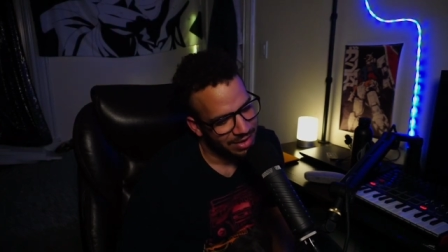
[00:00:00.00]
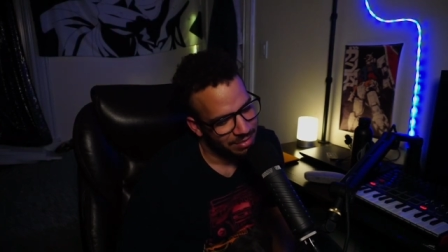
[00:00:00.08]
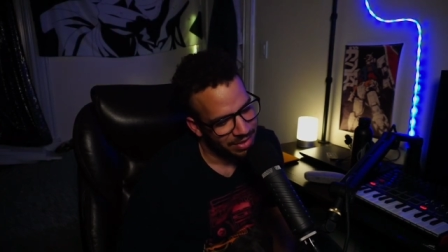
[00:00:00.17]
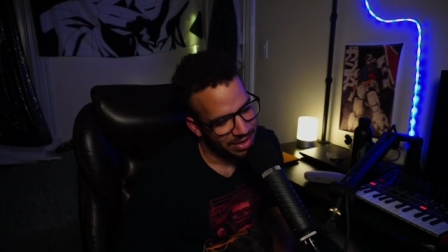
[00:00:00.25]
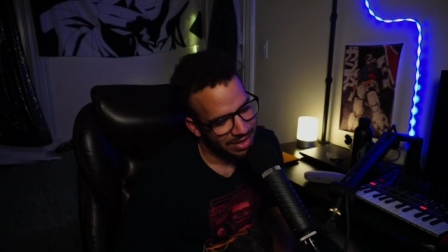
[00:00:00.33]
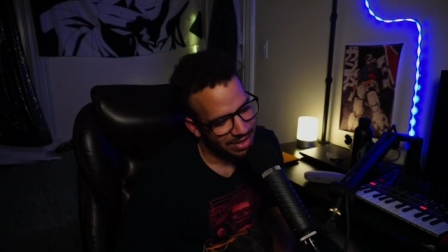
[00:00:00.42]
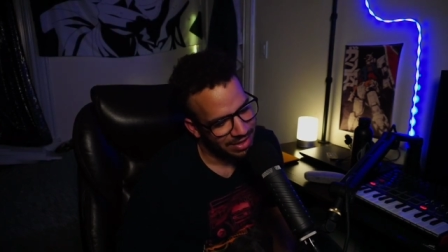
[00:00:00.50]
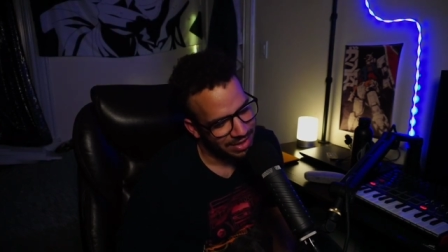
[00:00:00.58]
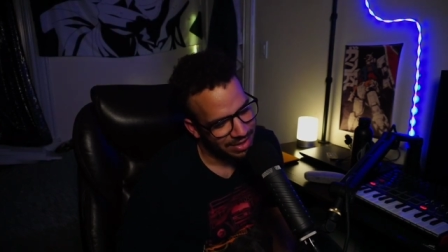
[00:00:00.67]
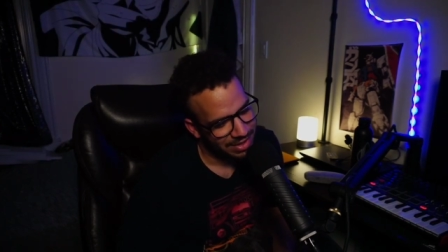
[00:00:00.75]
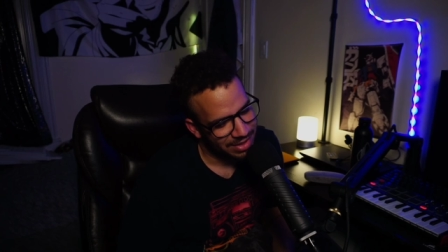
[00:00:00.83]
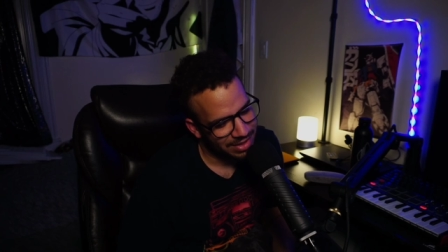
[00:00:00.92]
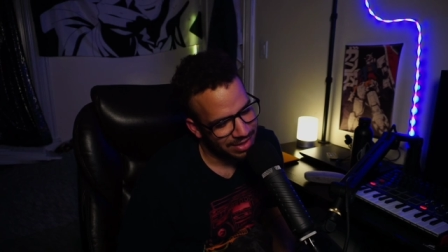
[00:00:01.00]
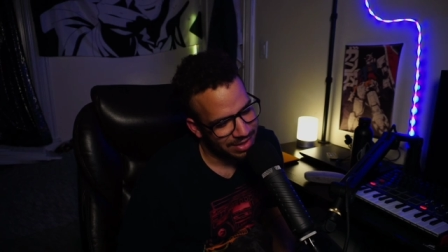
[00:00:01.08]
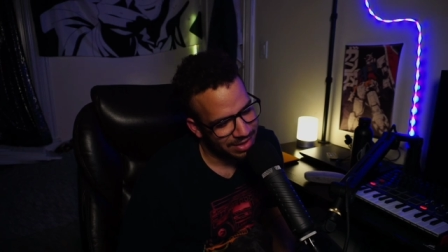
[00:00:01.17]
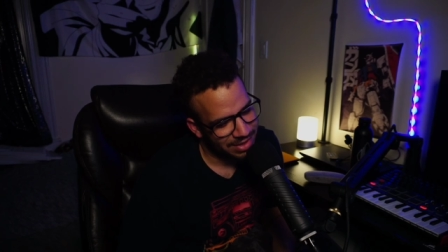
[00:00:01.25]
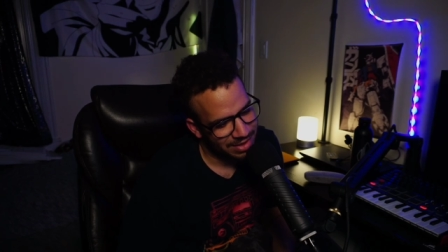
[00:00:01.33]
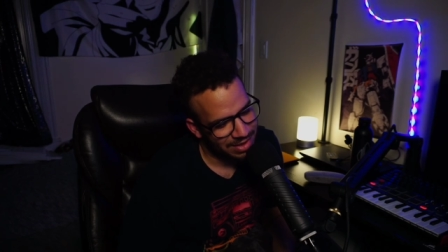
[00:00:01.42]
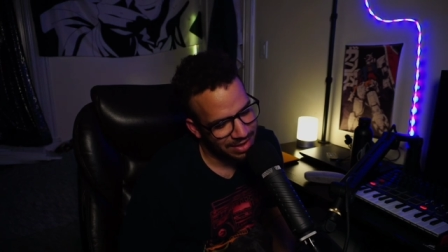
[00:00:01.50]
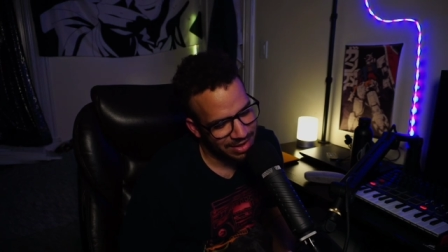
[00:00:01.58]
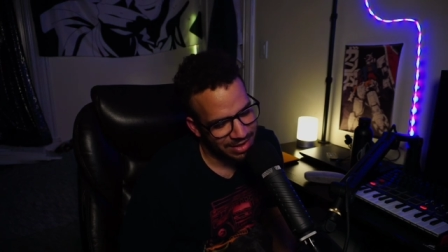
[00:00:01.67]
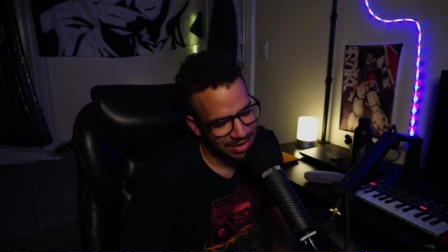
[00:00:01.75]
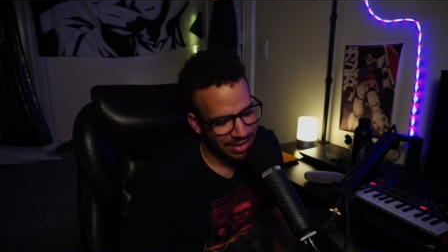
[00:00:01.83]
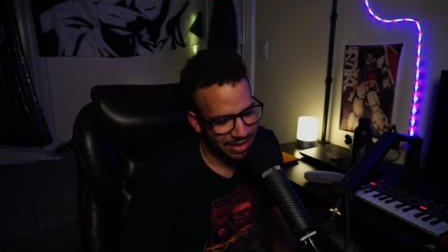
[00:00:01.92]
but
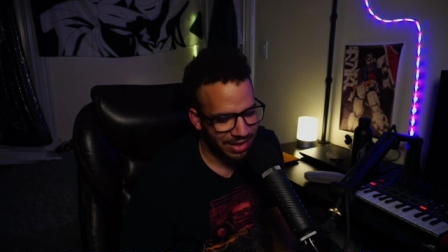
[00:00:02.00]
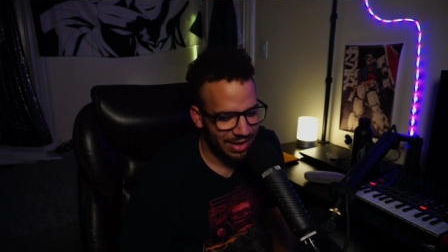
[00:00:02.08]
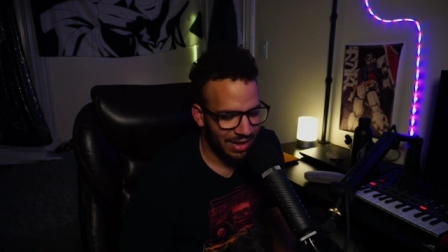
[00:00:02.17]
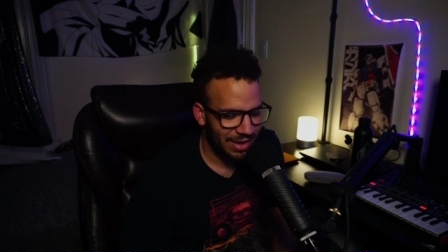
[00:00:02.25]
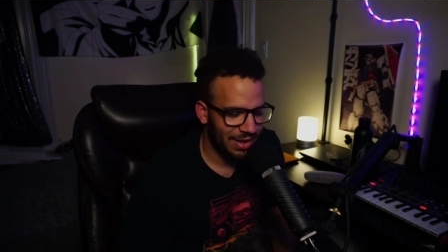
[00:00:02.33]
getting like